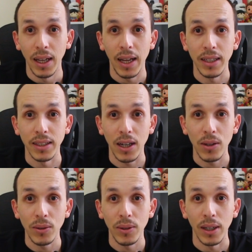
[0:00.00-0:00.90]
And
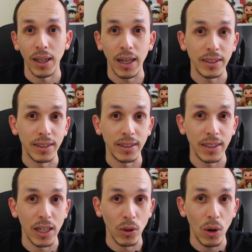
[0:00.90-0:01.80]
now let's see
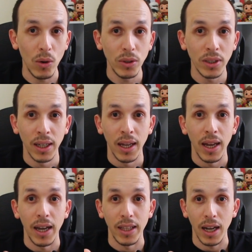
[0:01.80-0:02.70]
the code
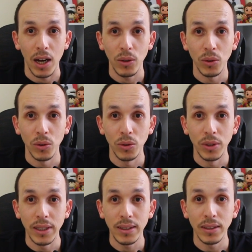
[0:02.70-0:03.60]
and how to do
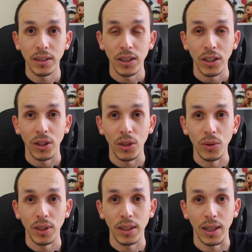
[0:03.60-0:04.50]
this
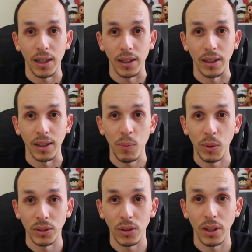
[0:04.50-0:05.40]
using a
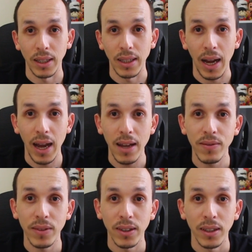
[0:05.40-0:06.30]
repository that I have,